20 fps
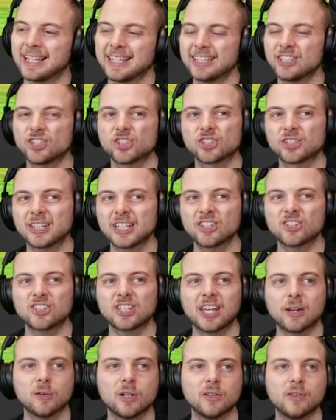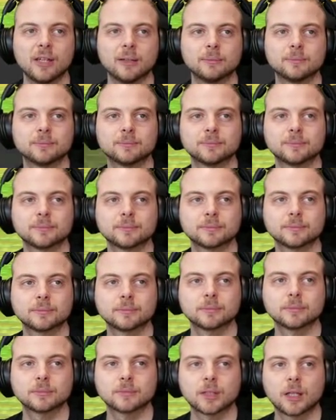let's just let's just get rid of it
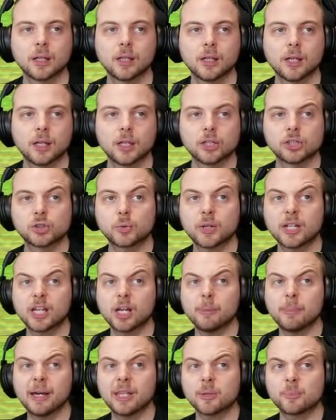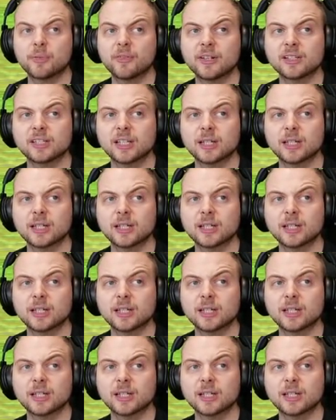he go down the professor's